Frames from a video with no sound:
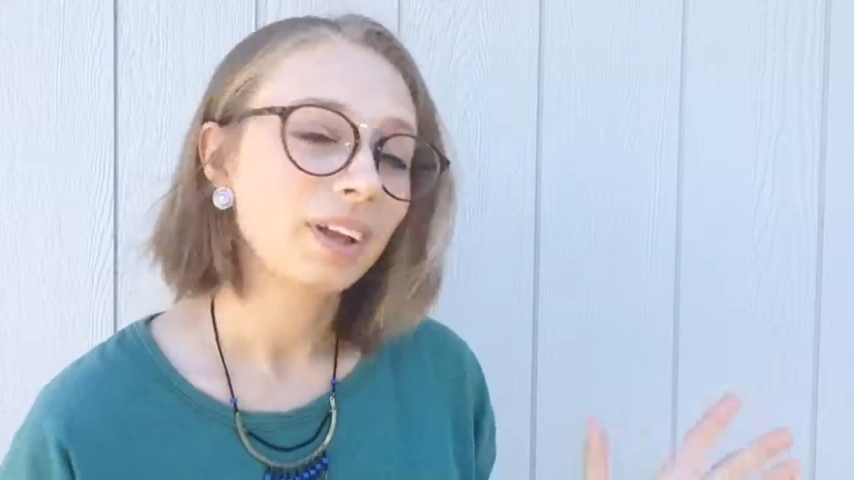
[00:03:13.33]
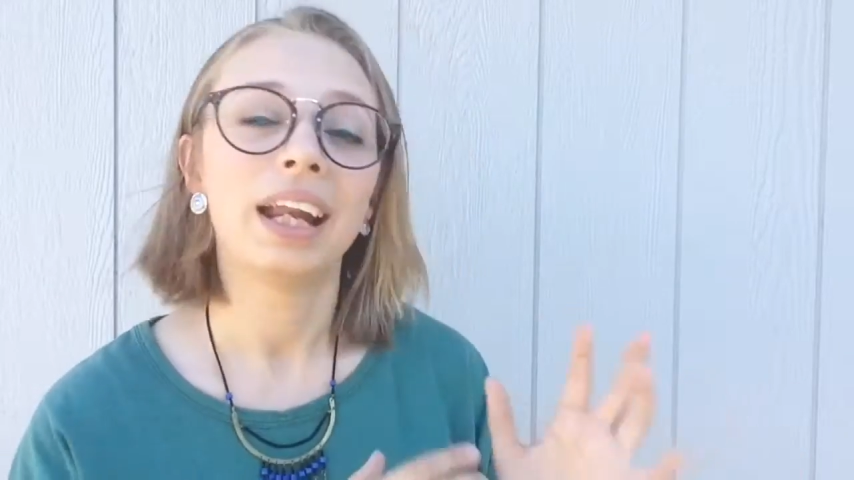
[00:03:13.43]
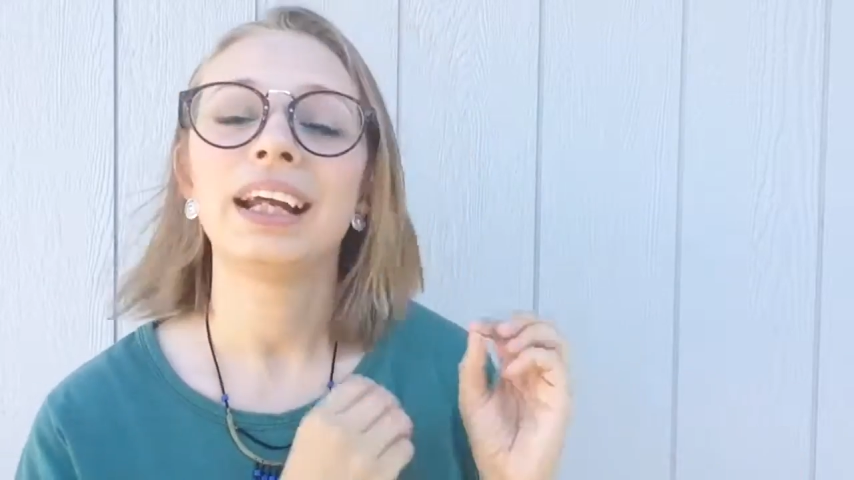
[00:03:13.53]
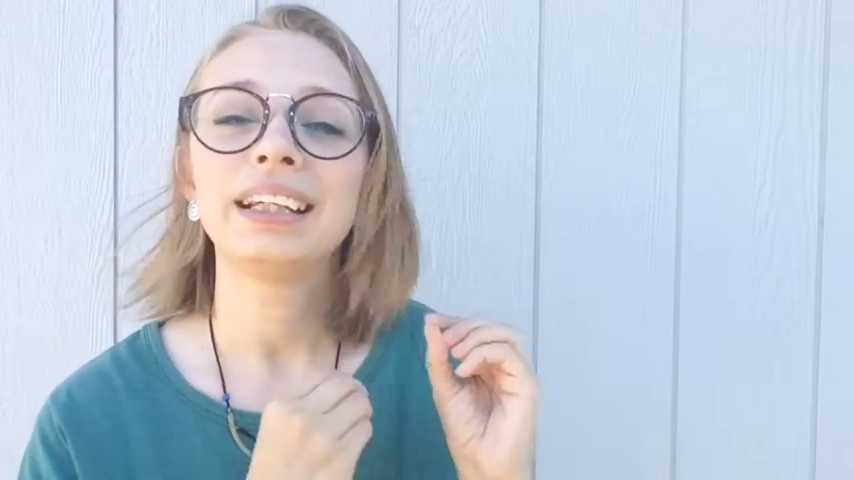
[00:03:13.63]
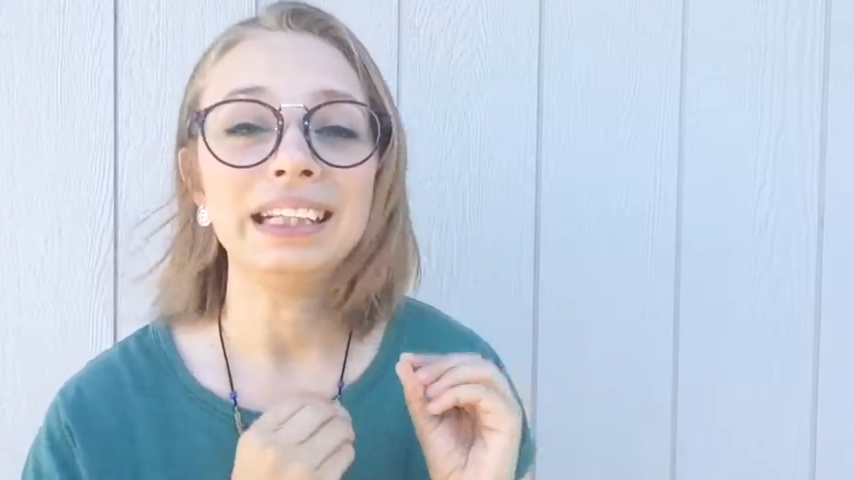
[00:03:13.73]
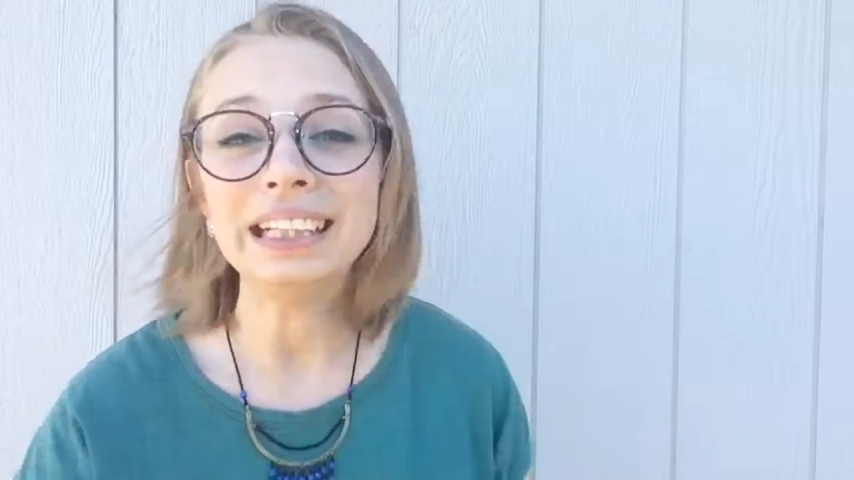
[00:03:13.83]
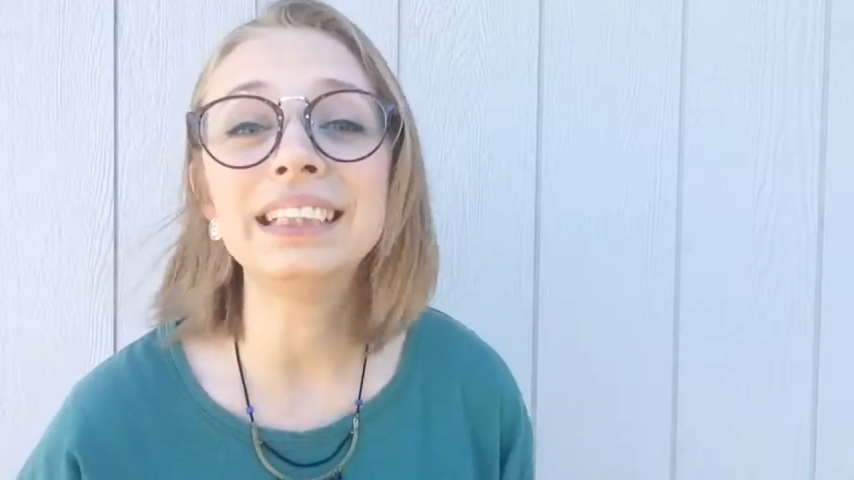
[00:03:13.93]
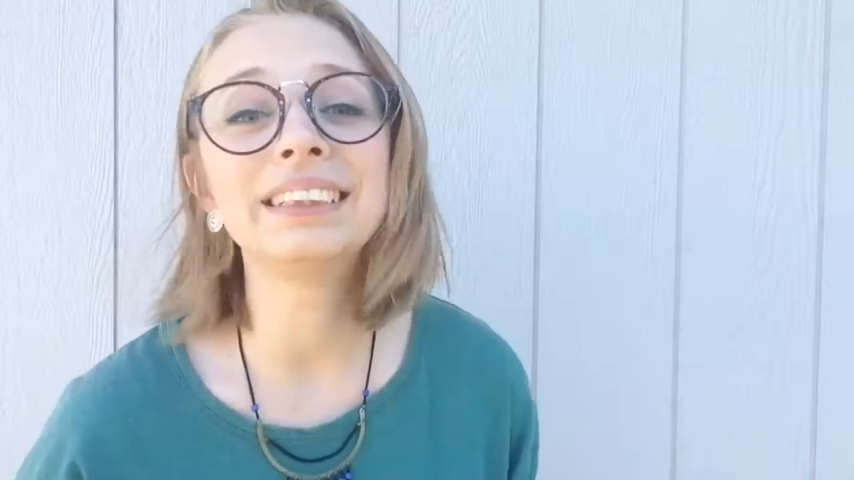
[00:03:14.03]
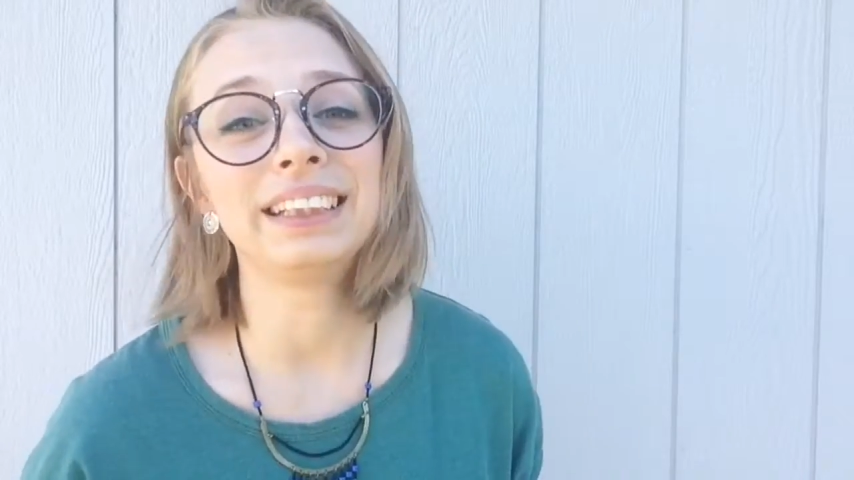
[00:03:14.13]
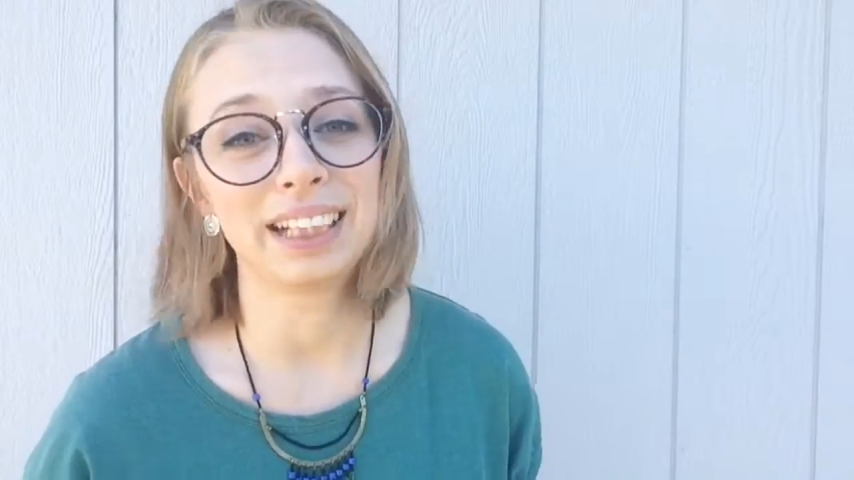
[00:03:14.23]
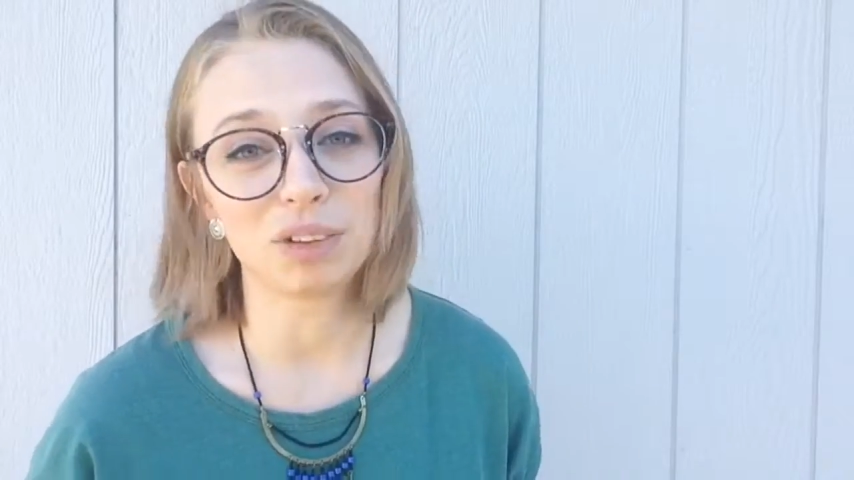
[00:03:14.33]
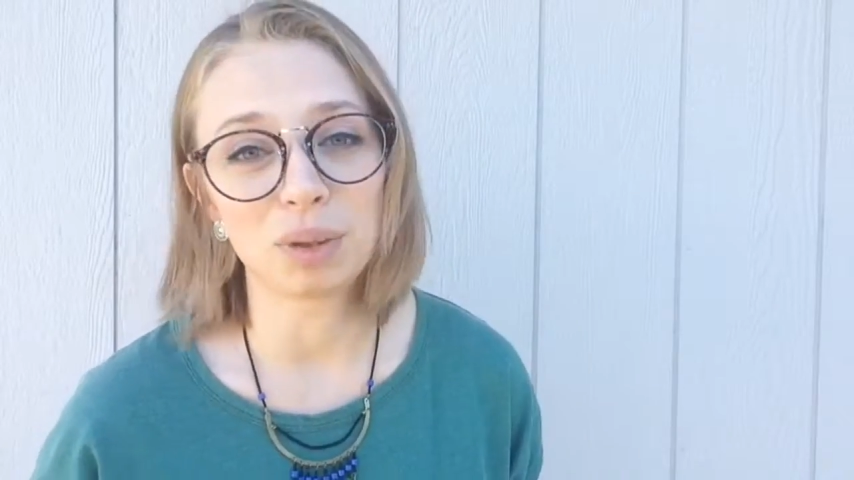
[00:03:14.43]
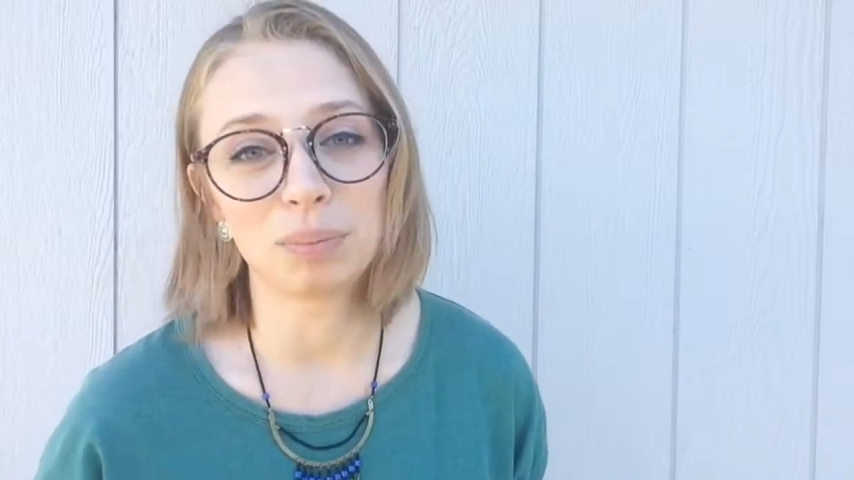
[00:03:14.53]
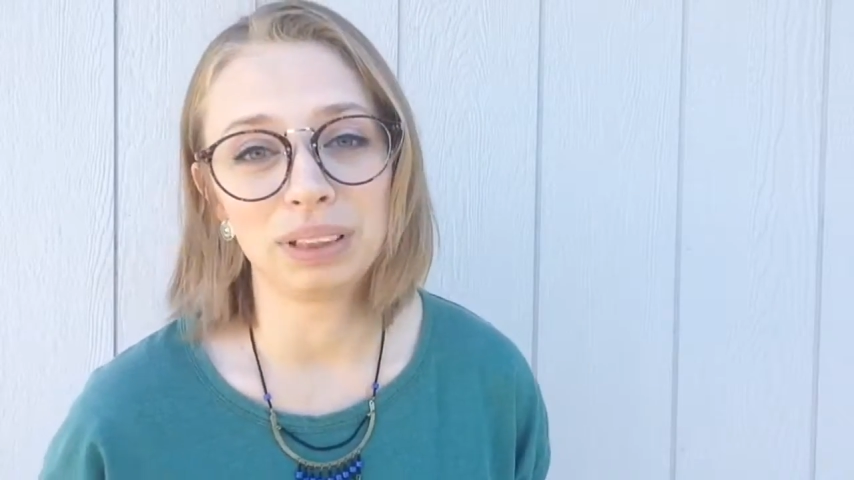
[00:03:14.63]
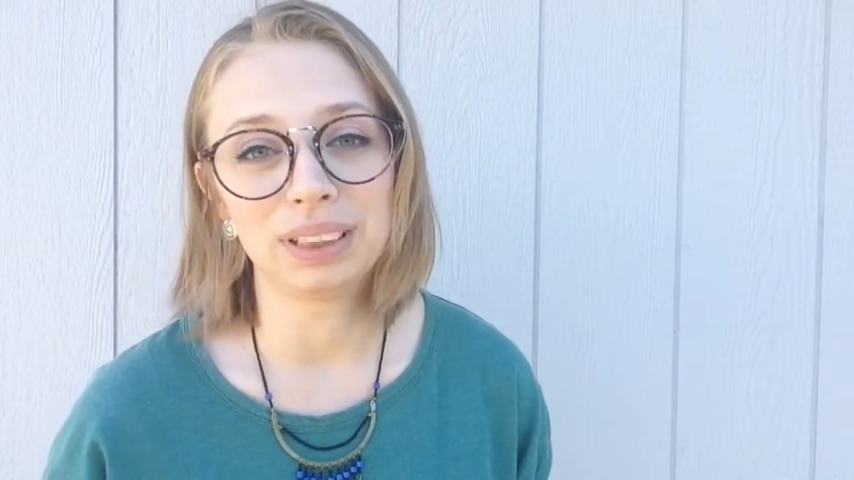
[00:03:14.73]
and I can easily come
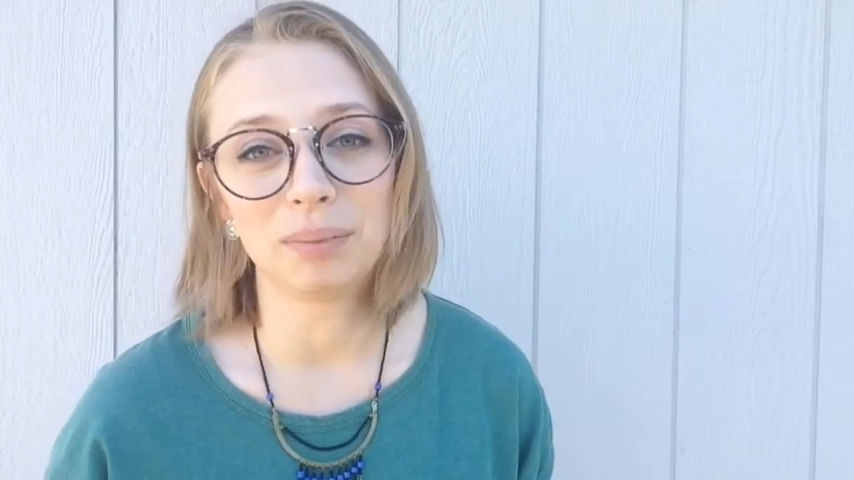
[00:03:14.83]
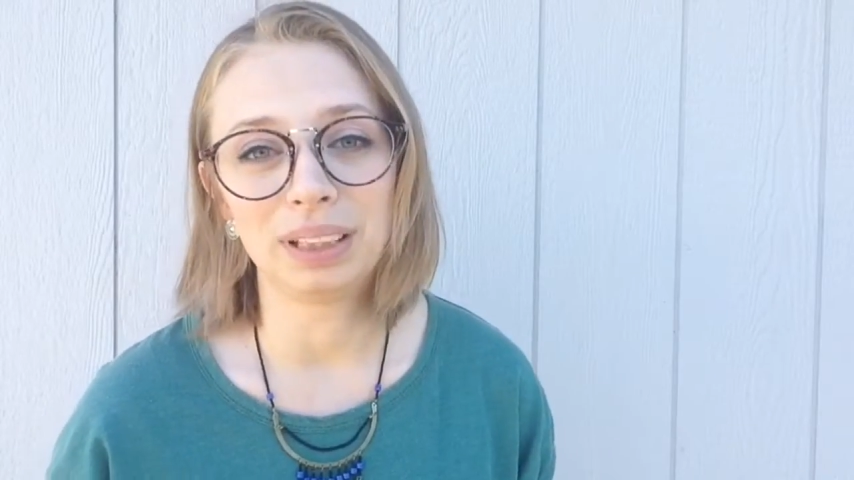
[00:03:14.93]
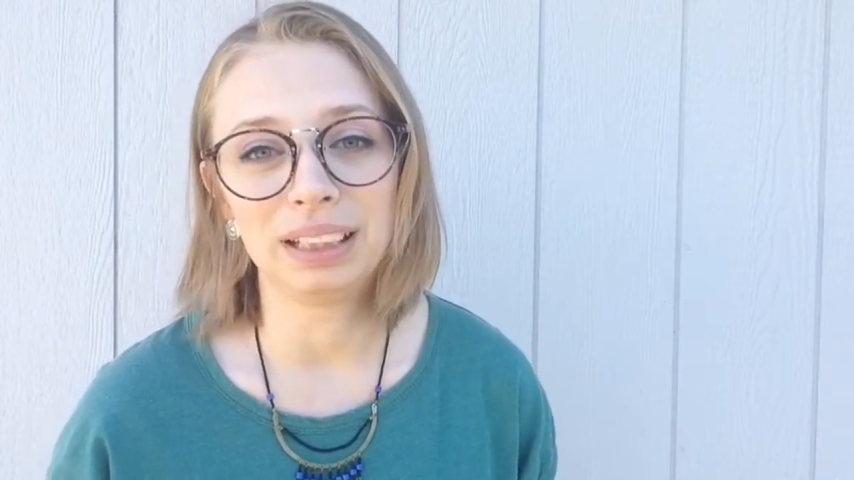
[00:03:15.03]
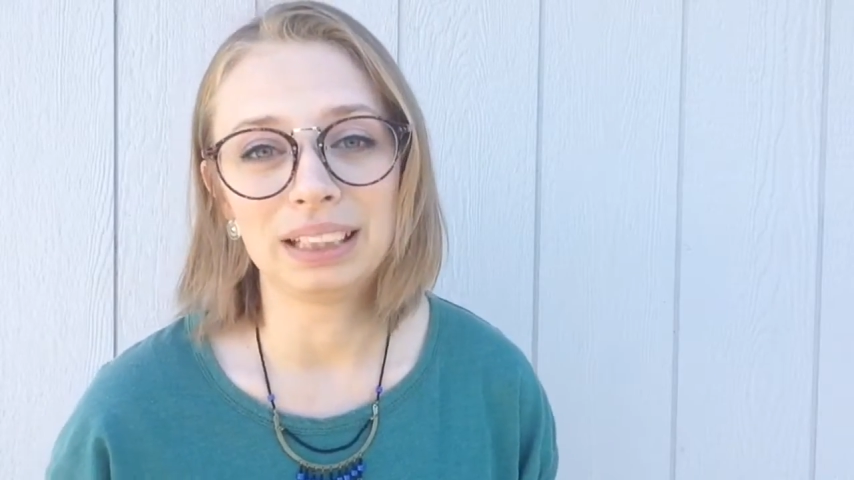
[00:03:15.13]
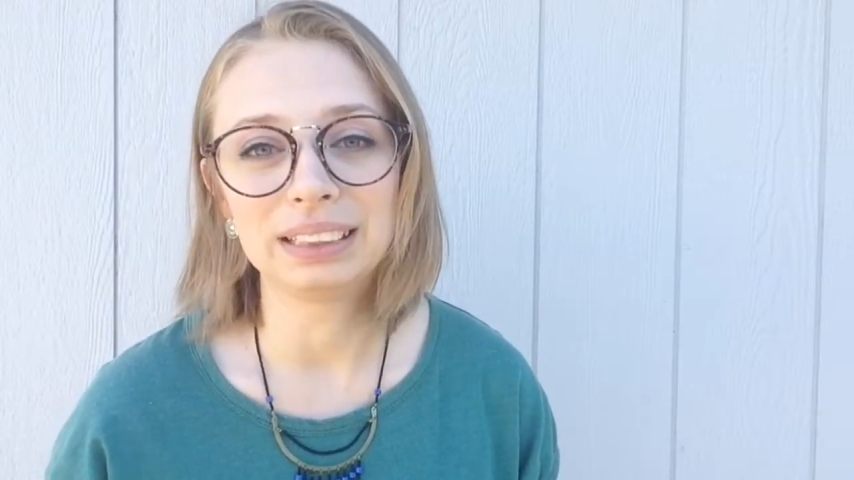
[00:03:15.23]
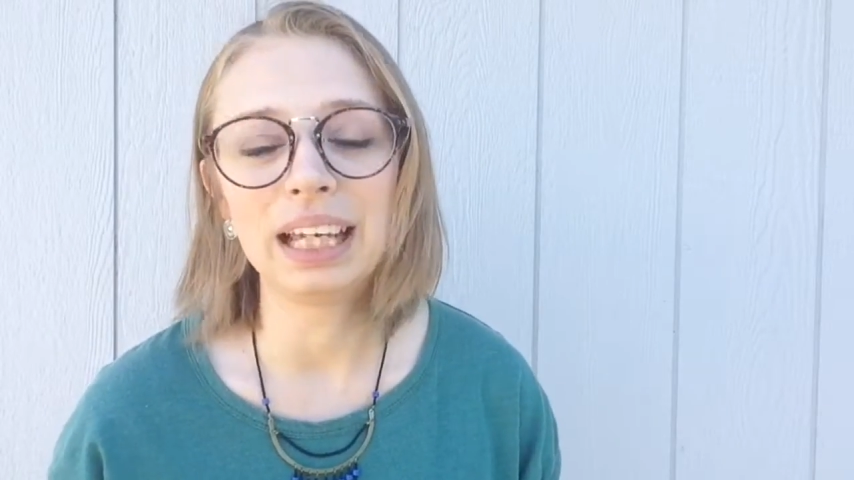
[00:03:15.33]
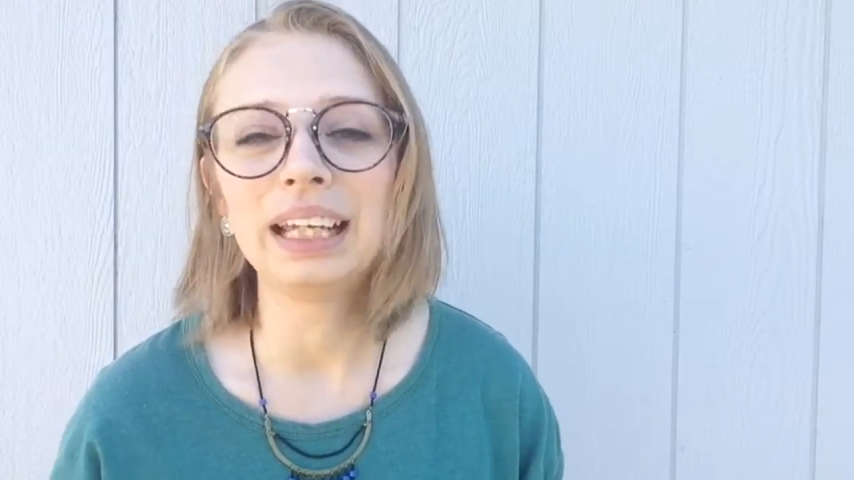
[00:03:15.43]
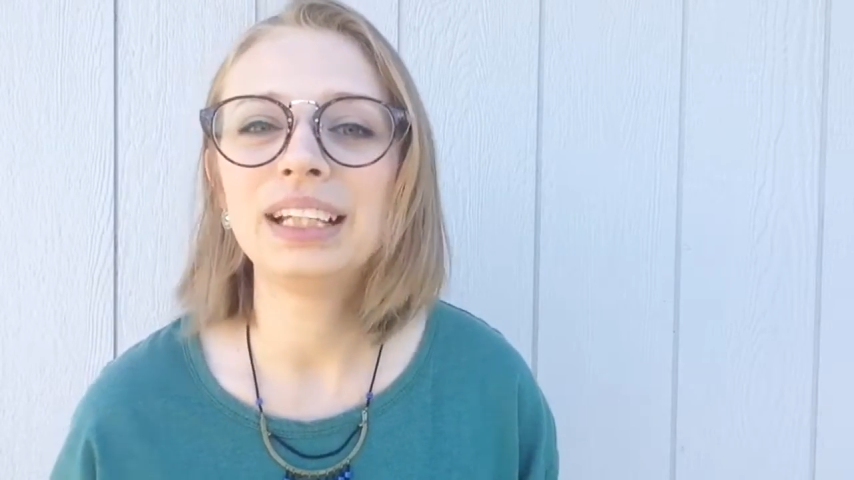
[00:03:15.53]
up with something to say.